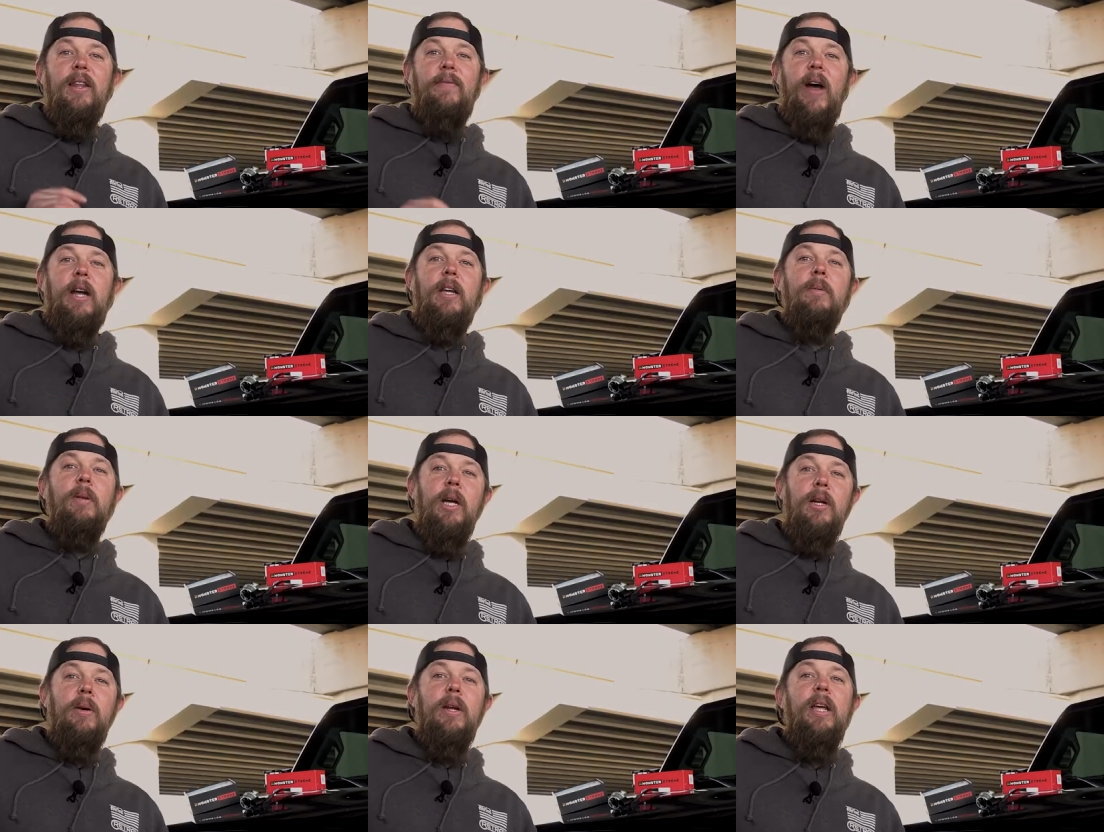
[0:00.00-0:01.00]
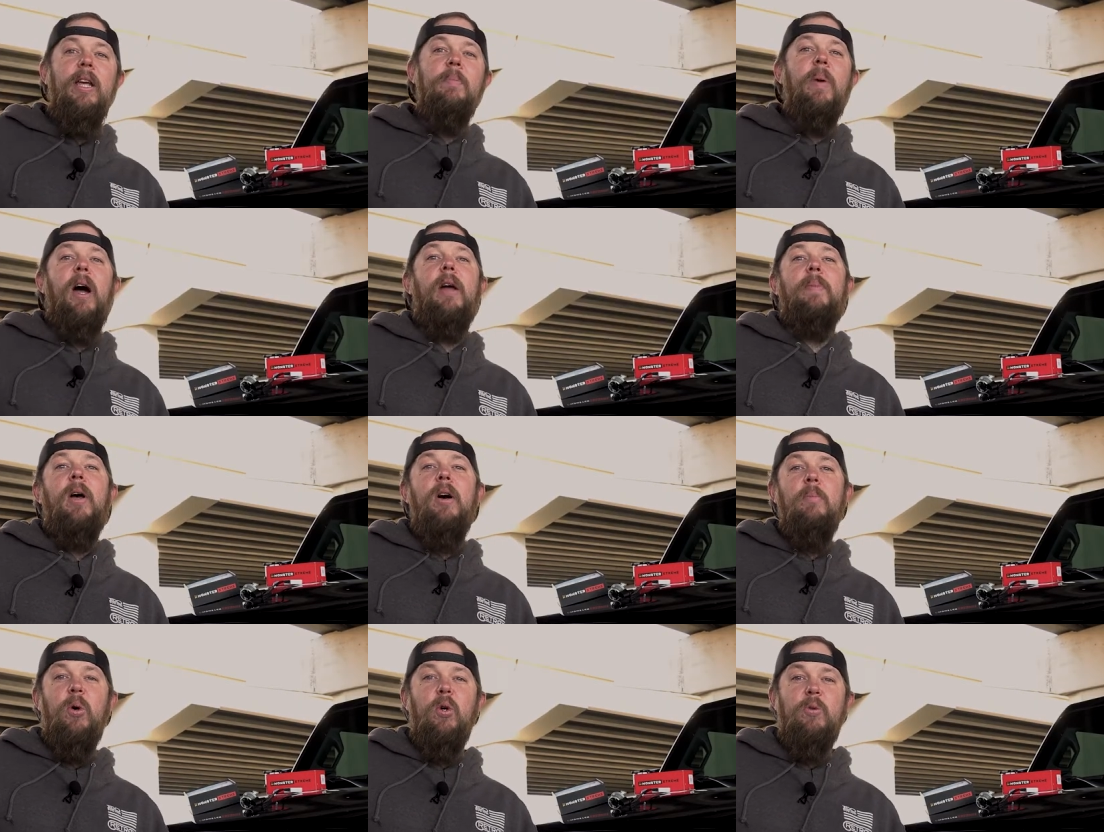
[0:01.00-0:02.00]
The vacuum liquid heat pipe
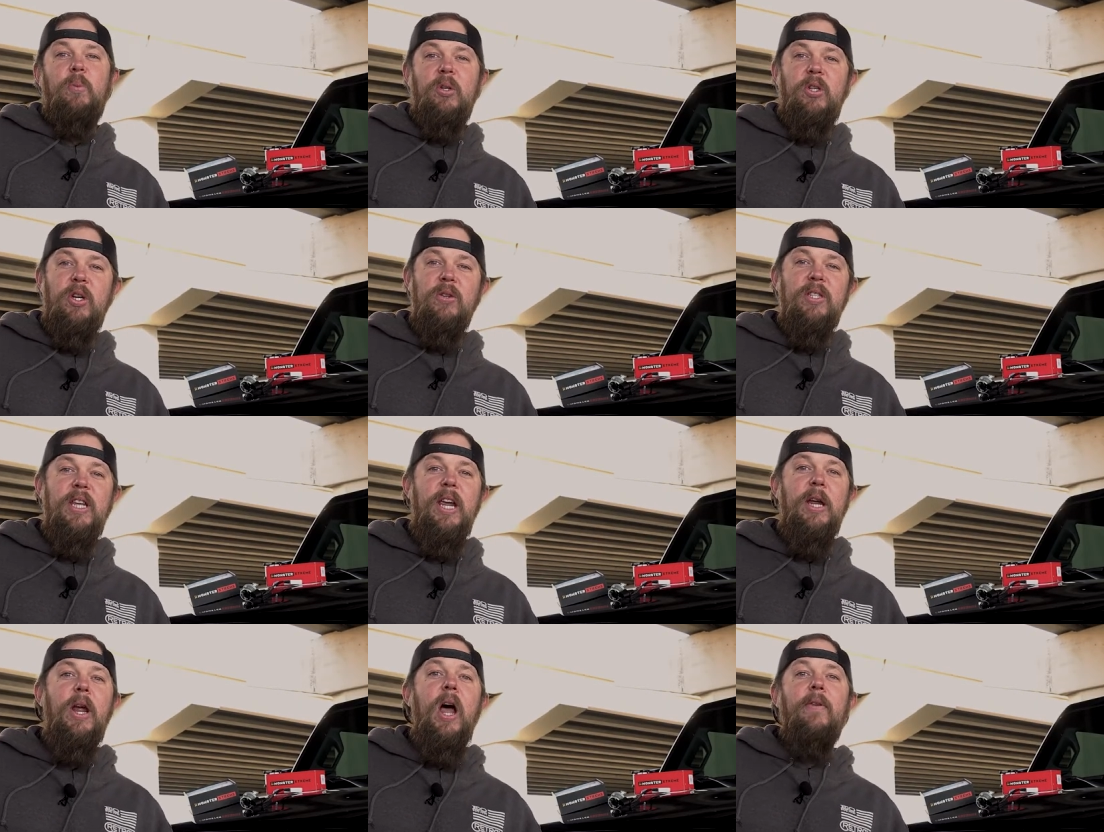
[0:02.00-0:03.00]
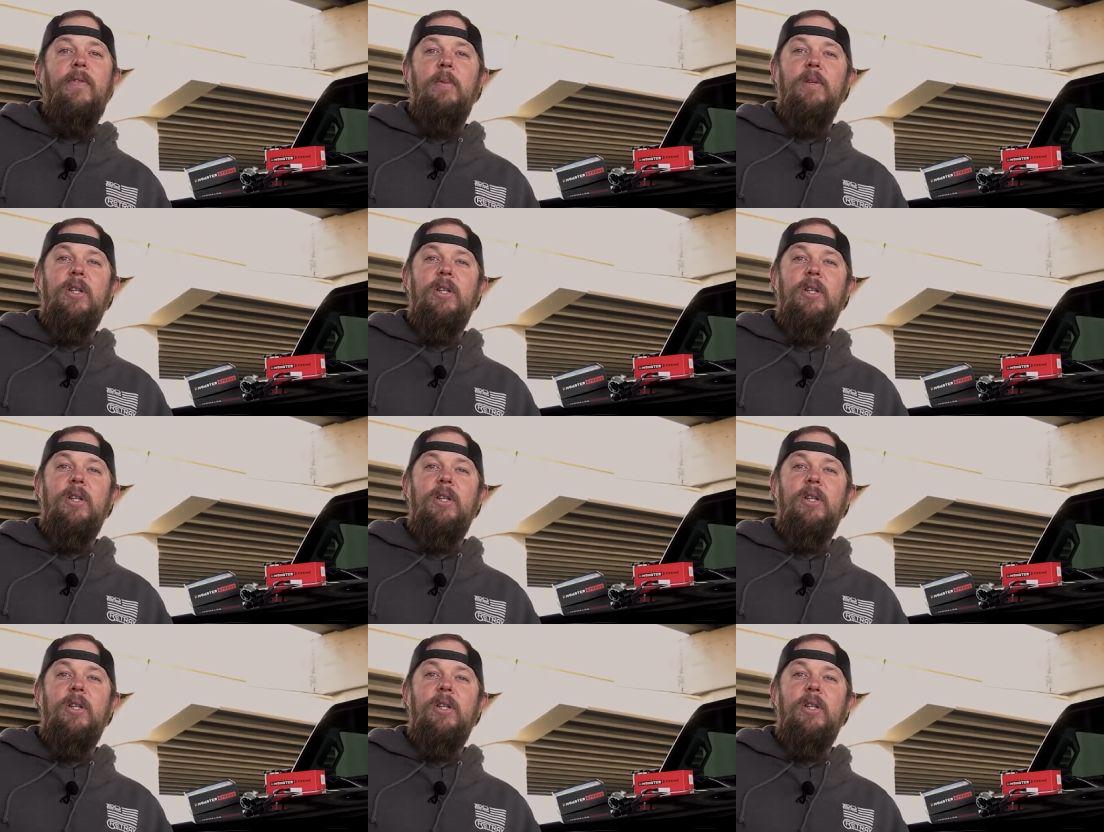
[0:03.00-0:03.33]
produce heat from the